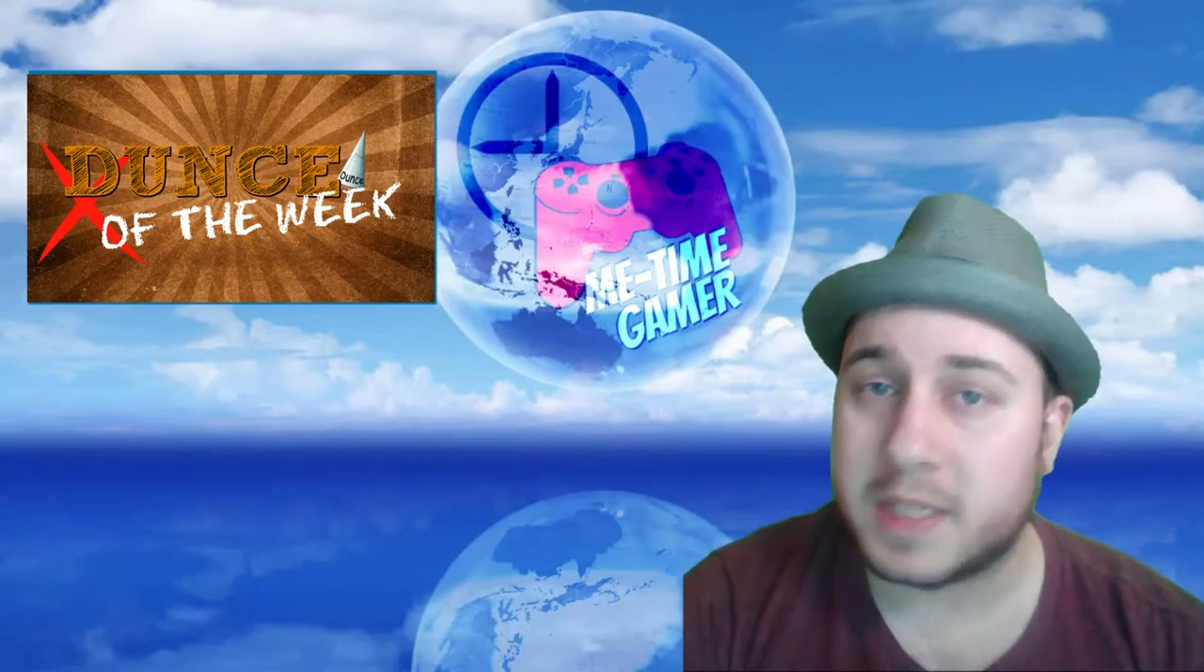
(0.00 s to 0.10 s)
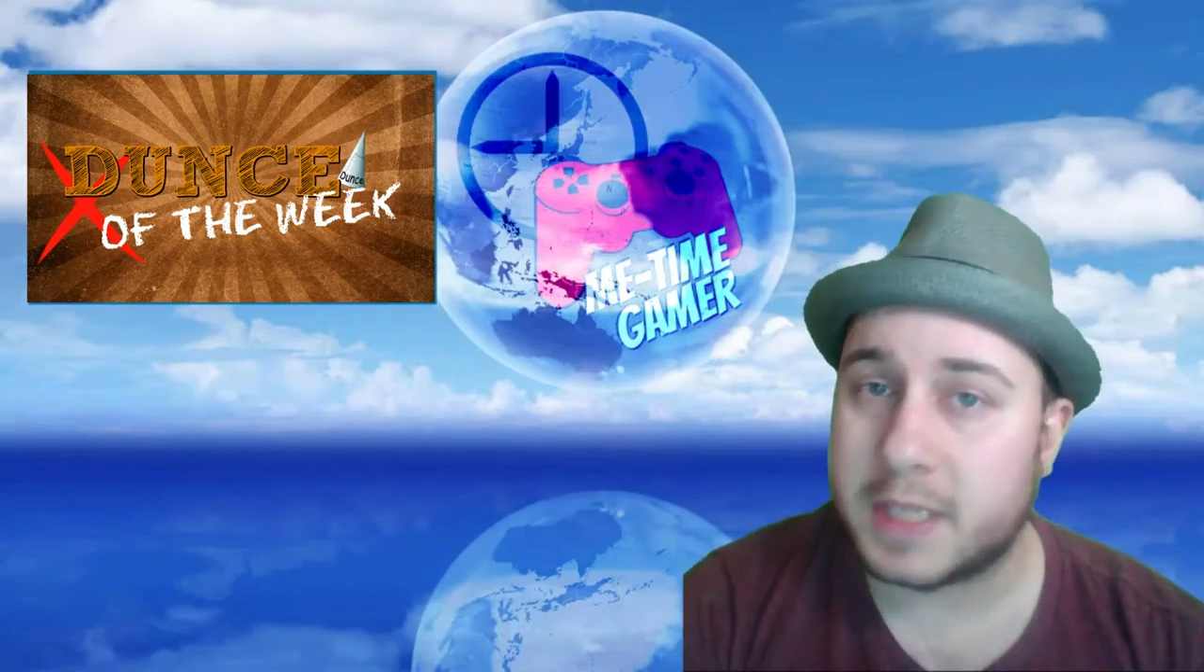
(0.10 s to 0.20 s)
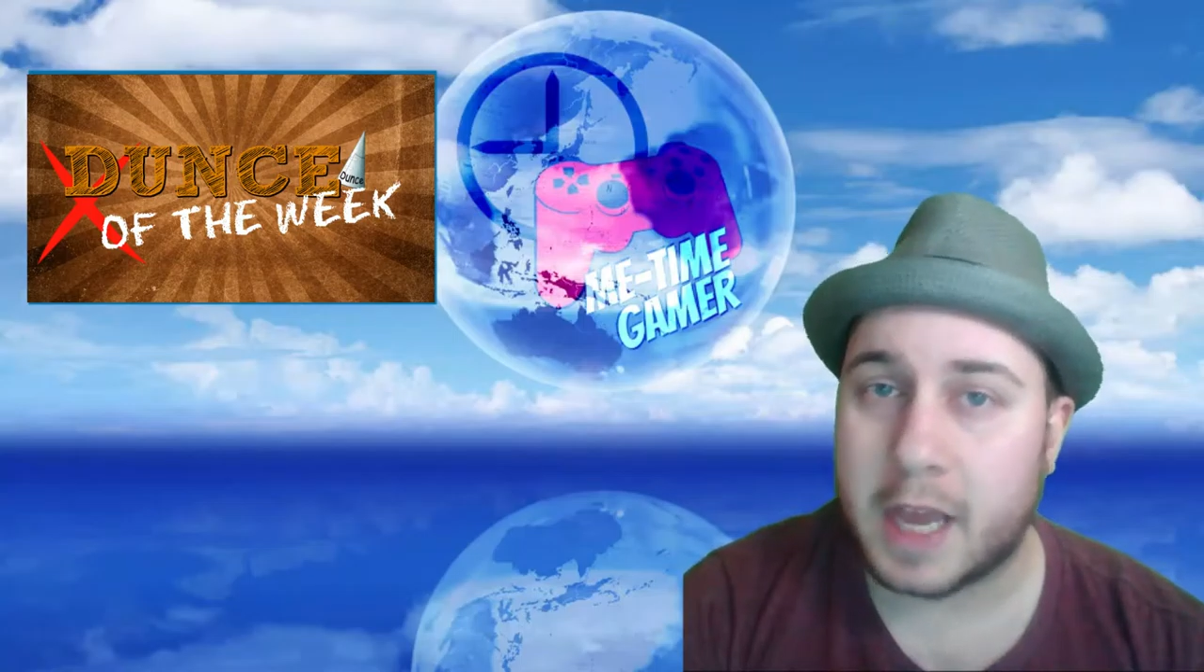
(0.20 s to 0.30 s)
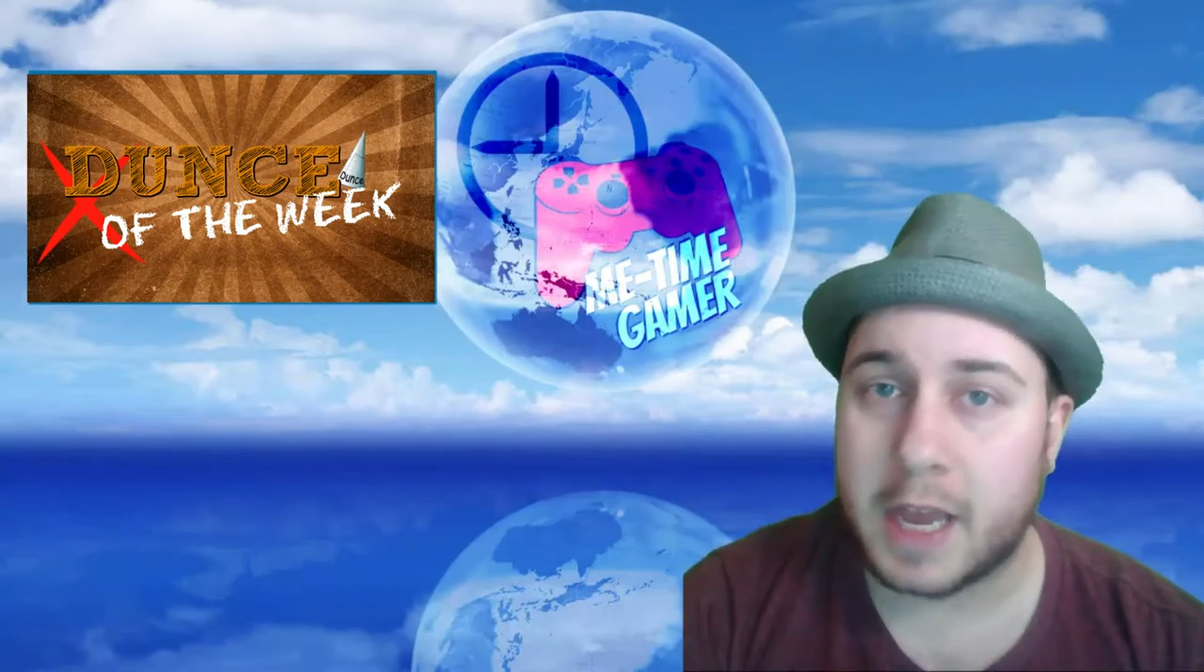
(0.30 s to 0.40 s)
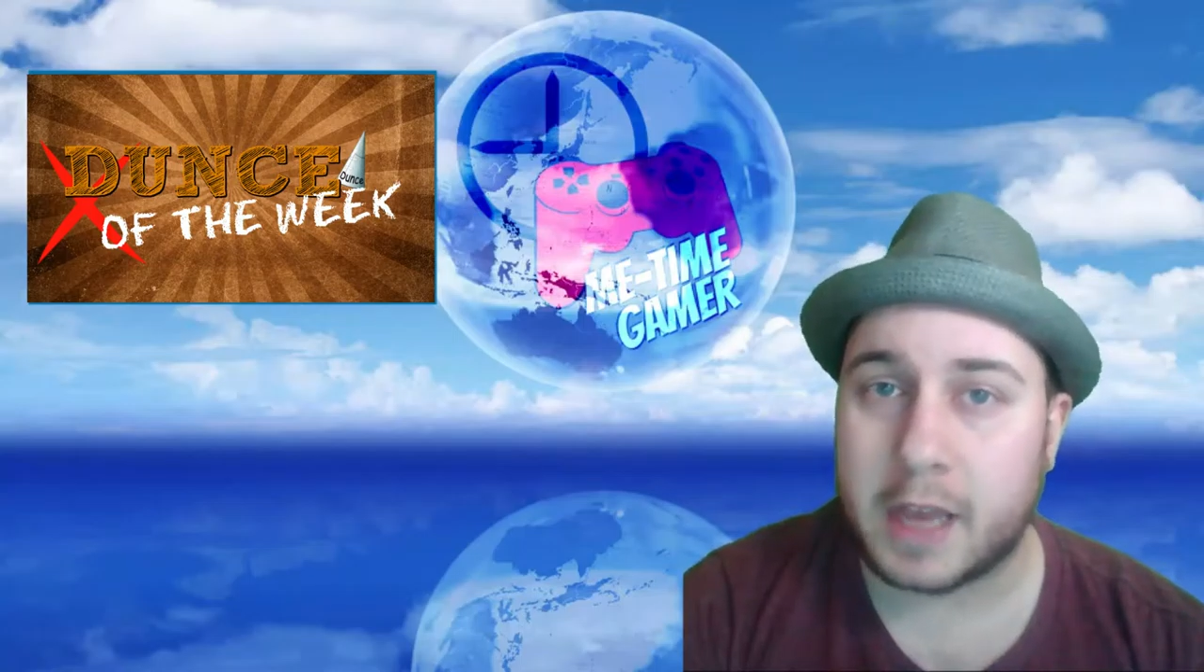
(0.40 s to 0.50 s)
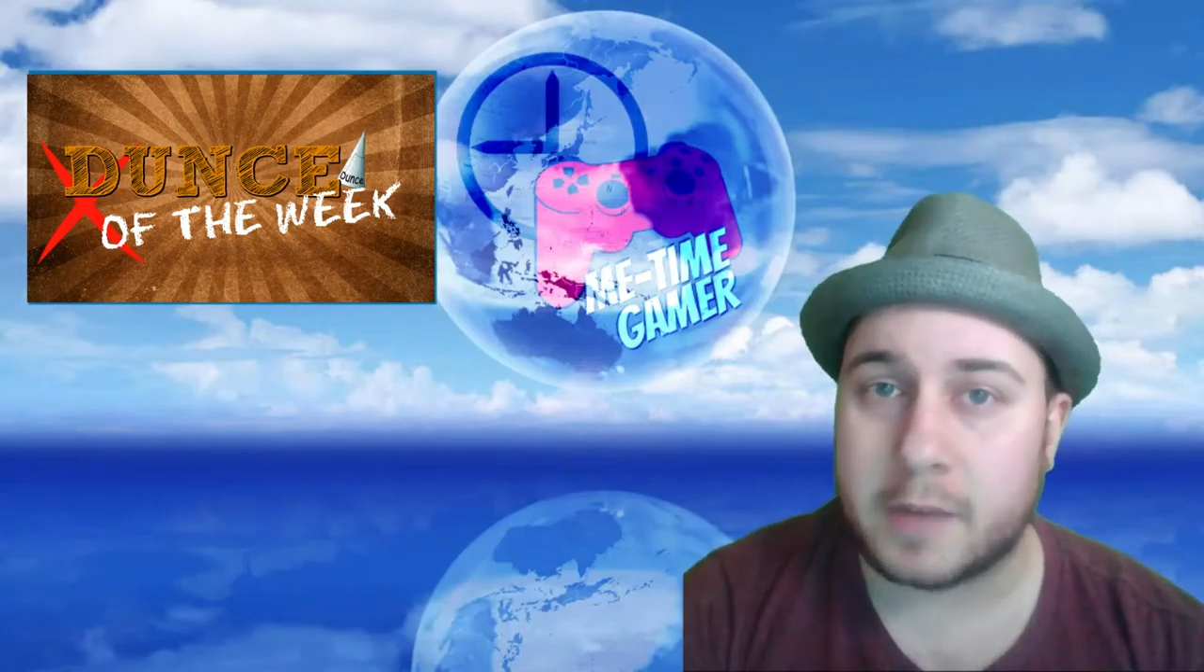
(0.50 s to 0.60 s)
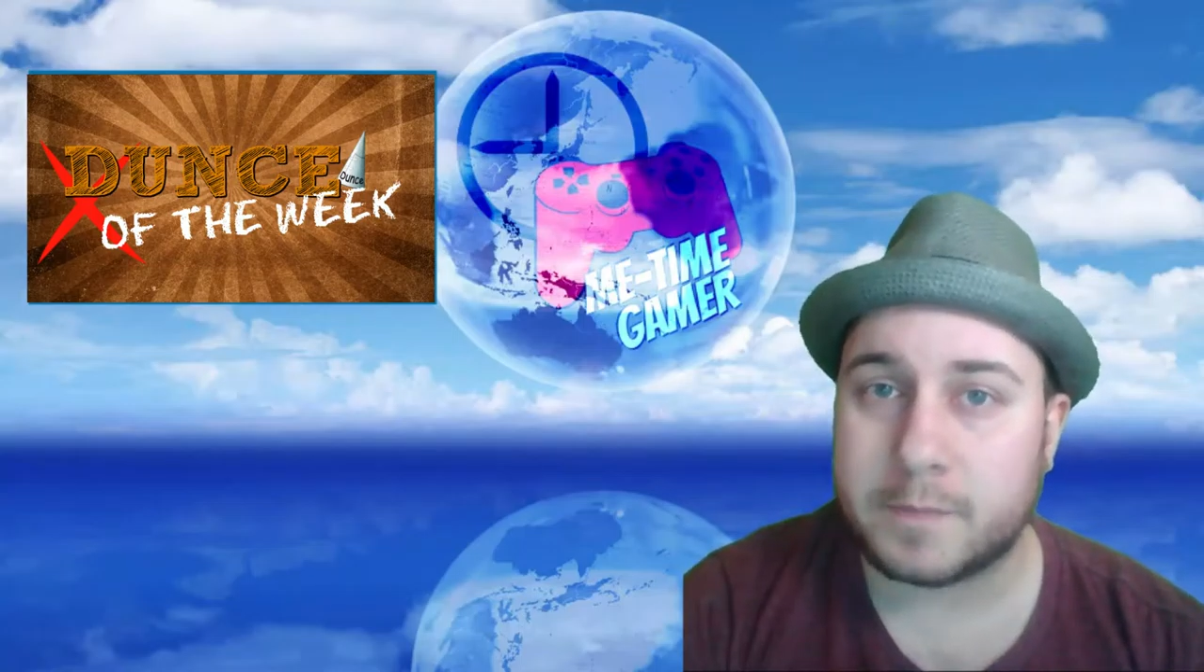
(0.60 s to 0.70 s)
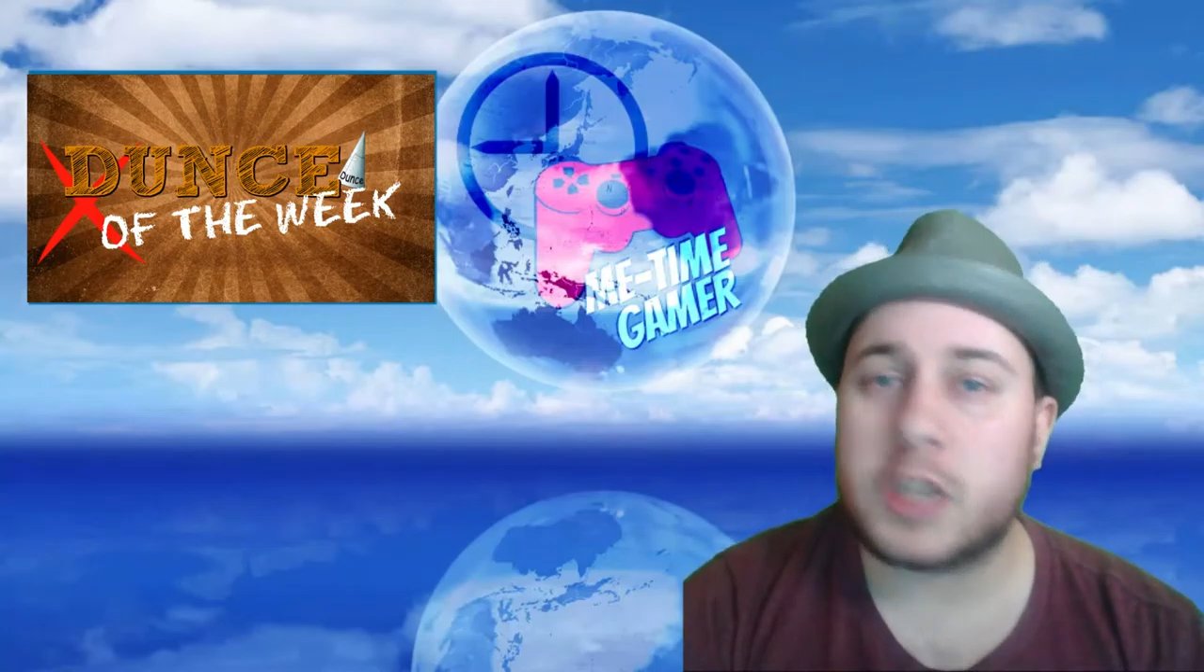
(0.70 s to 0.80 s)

CNN,